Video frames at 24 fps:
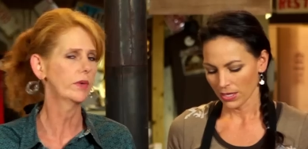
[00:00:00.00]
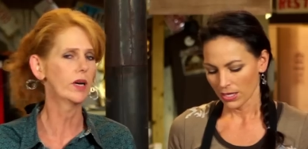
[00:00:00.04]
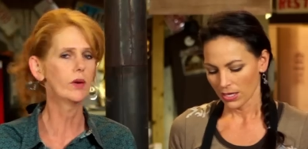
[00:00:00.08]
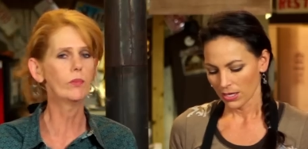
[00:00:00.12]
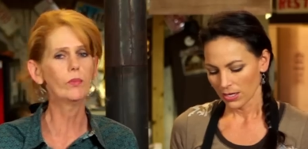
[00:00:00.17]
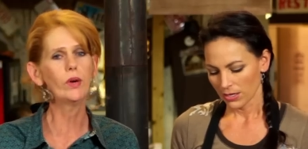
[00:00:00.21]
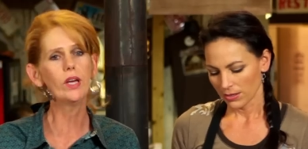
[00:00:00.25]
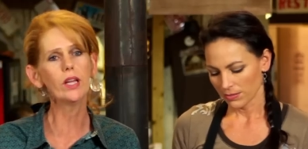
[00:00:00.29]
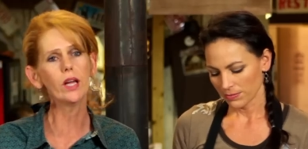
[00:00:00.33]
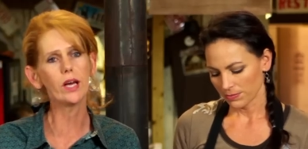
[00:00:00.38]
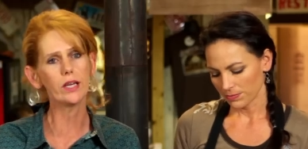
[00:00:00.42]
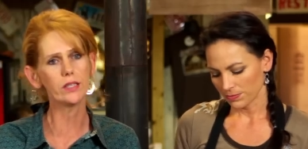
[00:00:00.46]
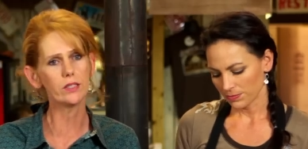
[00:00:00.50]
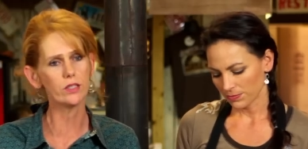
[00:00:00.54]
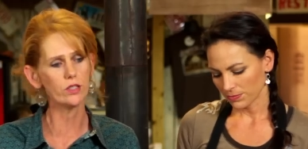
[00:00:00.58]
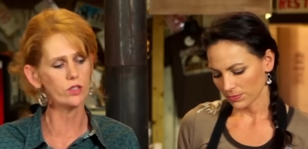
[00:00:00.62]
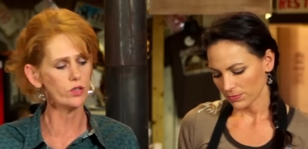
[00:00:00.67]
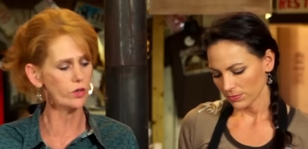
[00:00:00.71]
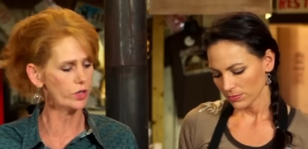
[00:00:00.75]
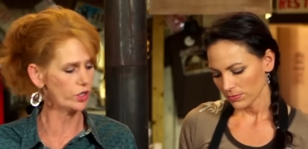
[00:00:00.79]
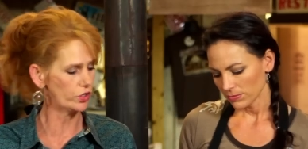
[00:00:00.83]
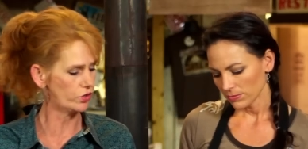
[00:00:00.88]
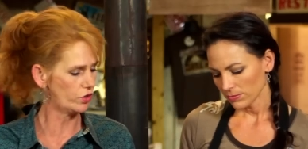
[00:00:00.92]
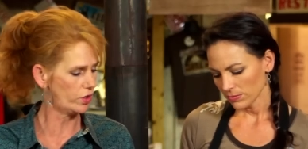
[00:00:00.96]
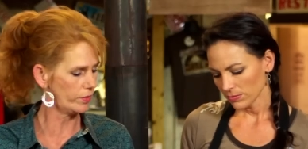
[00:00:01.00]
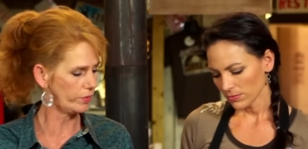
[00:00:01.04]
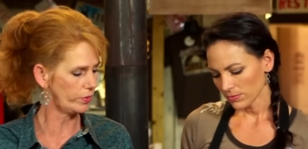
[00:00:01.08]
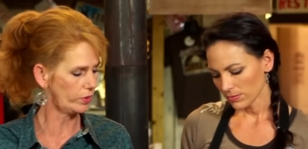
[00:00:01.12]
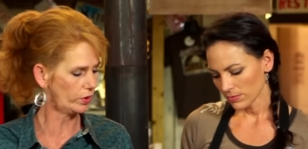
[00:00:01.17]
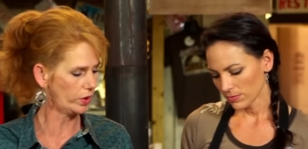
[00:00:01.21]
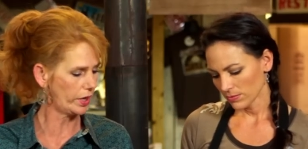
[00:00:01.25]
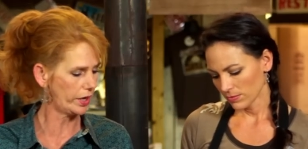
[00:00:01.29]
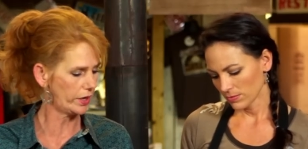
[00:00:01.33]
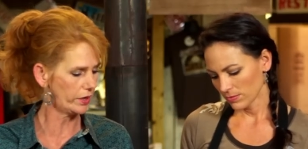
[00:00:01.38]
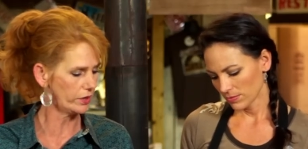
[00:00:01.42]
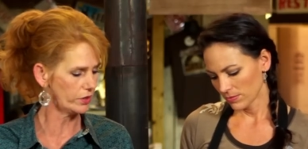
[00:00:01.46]
Speaker 1: and we like to do a
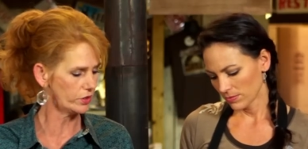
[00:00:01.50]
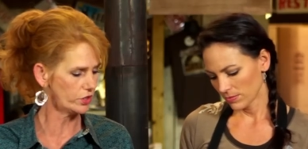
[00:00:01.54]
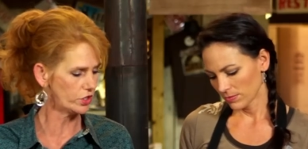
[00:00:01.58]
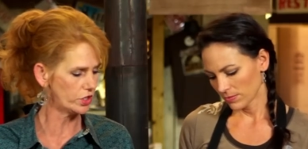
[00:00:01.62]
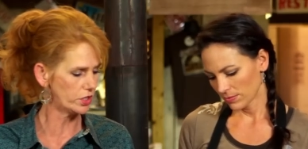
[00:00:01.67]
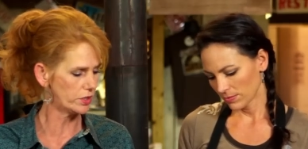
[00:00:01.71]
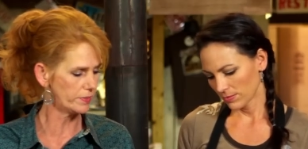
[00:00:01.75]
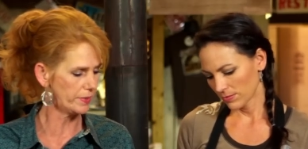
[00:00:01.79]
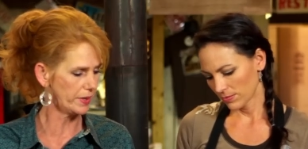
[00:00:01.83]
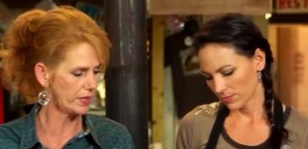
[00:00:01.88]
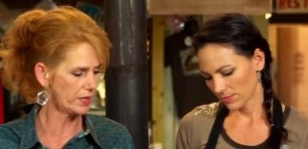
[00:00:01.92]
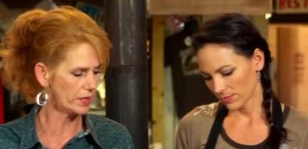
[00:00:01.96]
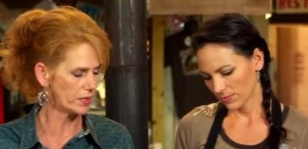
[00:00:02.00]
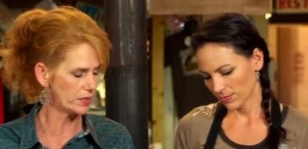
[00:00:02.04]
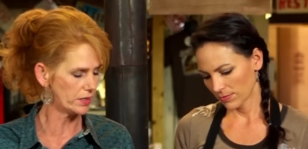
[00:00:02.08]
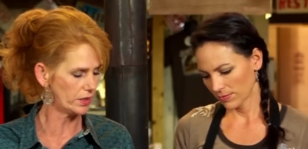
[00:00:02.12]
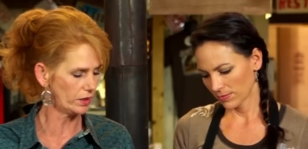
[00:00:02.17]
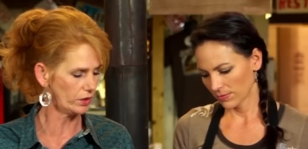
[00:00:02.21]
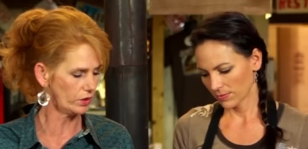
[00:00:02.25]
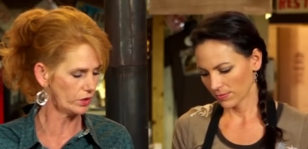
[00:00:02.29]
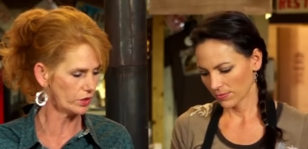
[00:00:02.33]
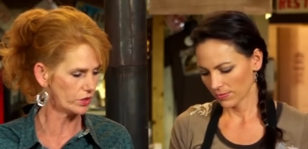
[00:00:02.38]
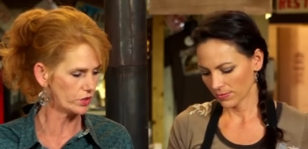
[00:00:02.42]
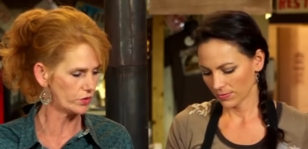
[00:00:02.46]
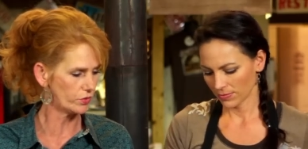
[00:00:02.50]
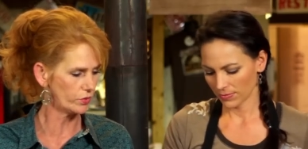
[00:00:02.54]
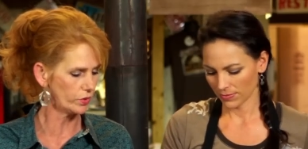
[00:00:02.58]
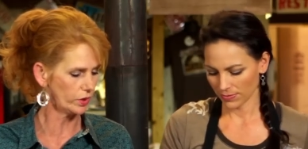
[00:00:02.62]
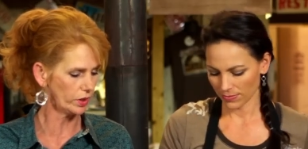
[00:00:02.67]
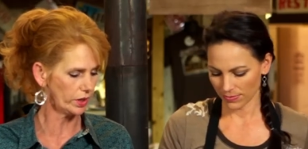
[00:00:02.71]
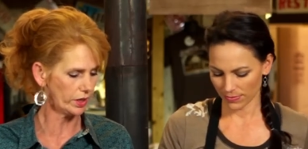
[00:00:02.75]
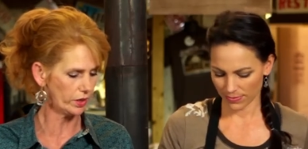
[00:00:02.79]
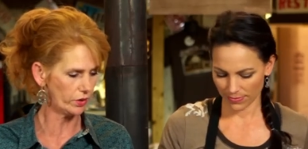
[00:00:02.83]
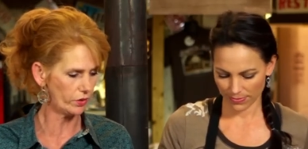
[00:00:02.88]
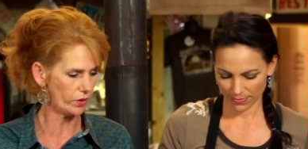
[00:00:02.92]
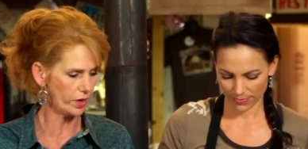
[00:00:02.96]
triple layer just because it looks
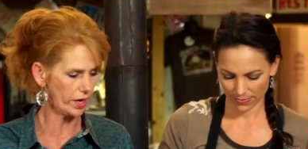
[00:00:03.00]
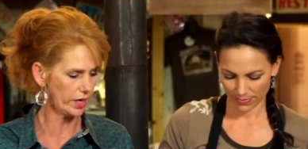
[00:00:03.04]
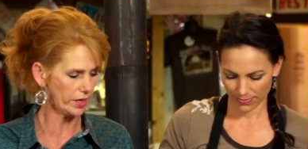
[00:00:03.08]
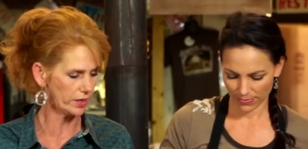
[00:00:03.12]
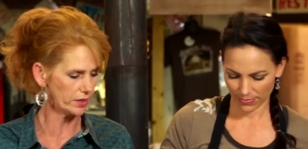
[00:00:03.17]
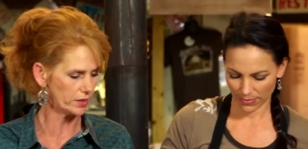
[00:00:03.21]
really great.